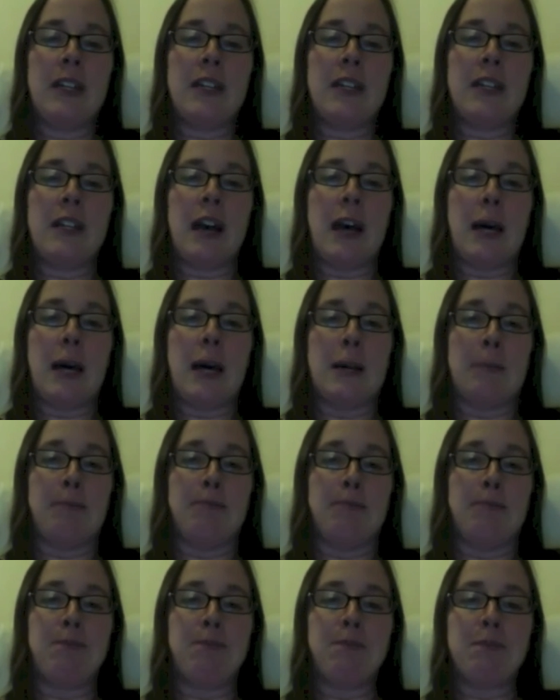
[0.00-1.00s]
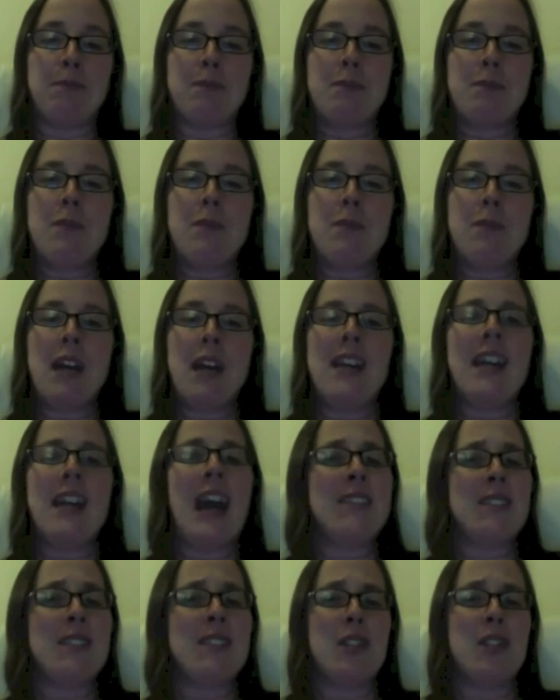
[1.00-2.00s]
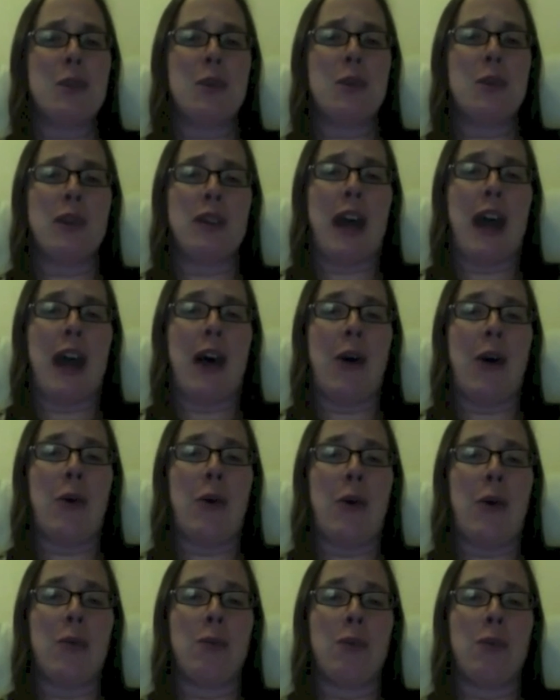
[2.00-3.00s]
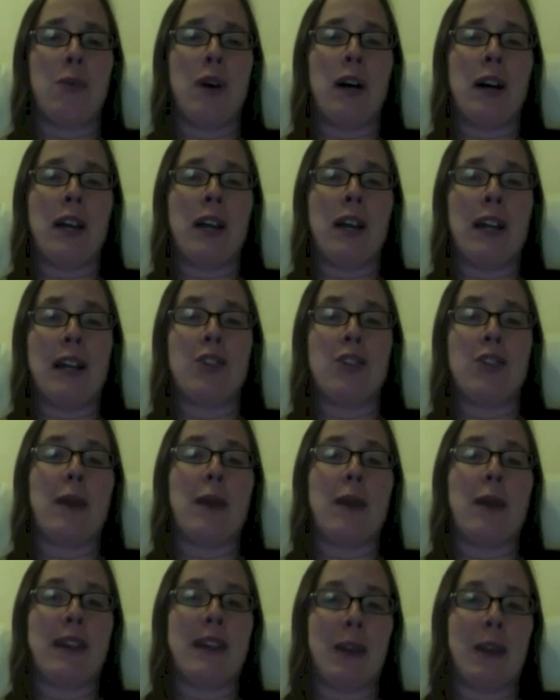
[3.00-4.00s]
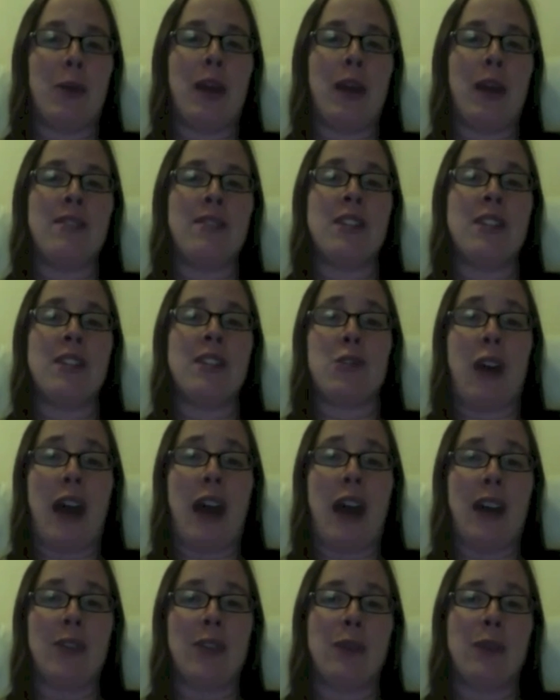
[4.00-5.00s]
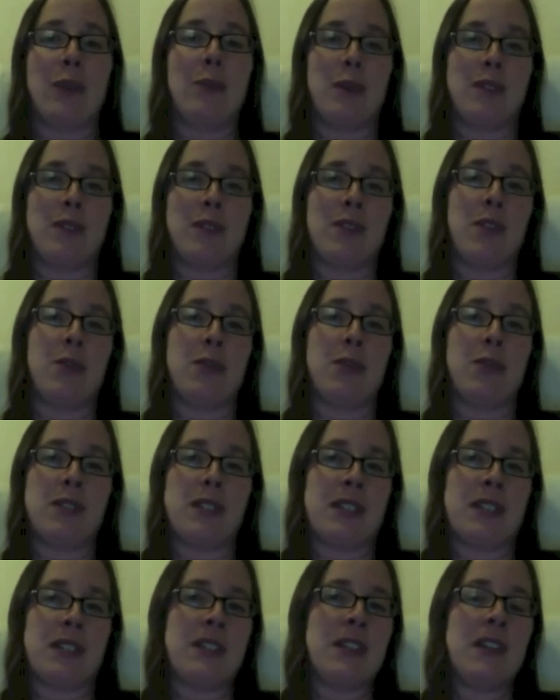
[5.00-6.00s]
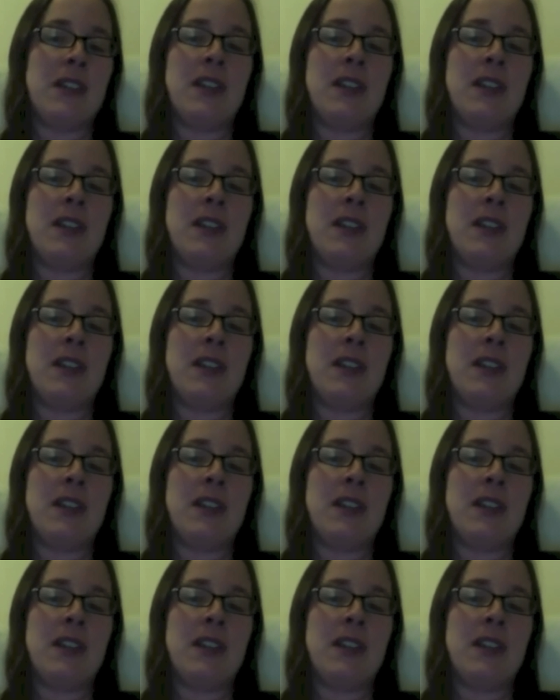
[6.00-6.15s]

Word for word: Um, and it has to do with how uh, electromagnetic waves interact with, with surfaces.